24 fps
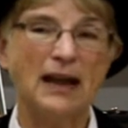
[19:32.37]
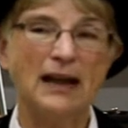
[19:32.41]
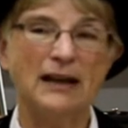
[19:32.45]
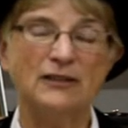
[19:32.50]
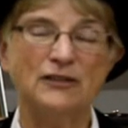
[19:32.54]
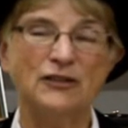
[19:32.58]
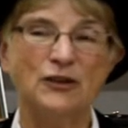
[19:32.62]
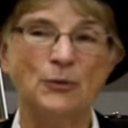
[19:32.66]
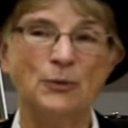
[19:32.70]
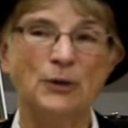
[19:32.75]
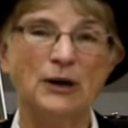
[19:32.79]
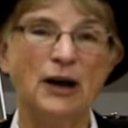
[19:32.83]

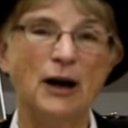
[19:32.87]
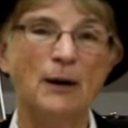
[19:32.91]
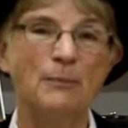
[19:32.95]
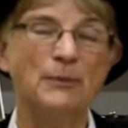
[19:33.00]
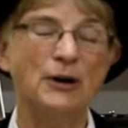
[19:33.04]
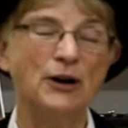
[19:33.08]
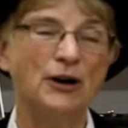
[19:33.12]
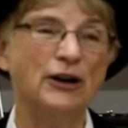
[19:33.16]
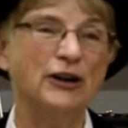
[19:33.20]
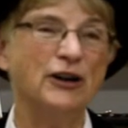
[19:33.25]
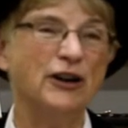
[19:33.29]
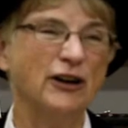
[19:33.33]
And so we got
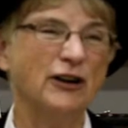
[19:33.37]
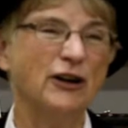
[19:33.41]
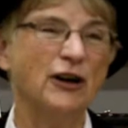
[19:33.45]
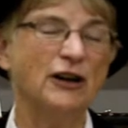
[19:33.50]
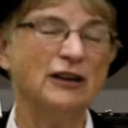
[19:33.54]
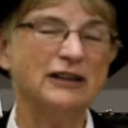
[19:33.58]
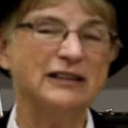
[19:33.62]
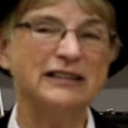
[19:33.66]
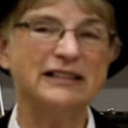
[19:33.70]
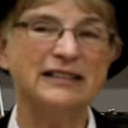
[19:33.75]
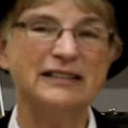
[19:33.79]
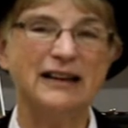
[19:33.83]
married on
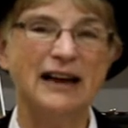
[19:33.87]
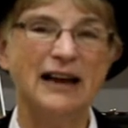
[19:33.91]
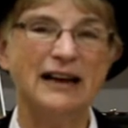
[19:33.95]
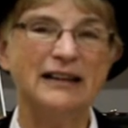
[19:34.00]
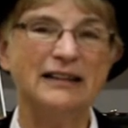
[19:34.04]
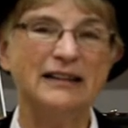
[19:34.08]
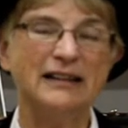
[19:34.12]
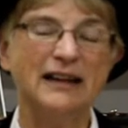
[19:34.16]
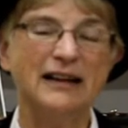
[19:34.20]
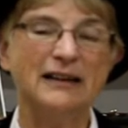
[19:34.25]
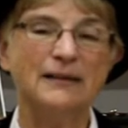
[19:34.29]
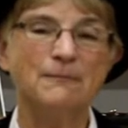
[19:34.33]
August
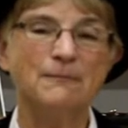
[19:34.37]
9th.